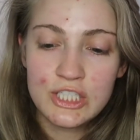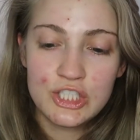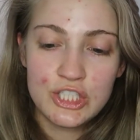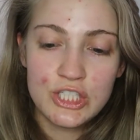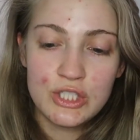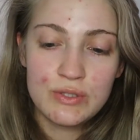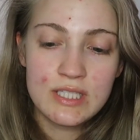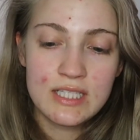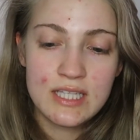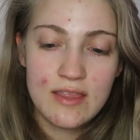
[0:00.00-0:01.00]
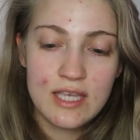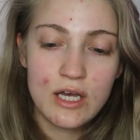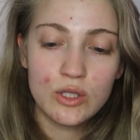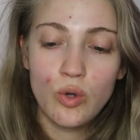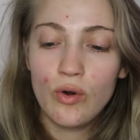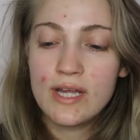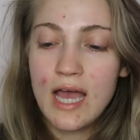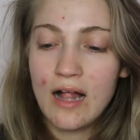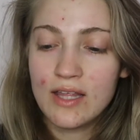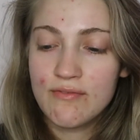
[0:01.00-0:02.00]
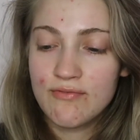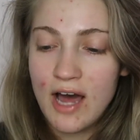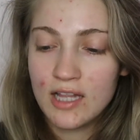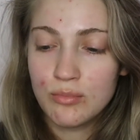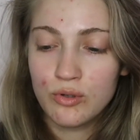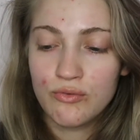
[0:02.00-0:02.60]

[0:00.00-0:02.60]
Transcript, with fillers: she uses the L'Oreal Infallible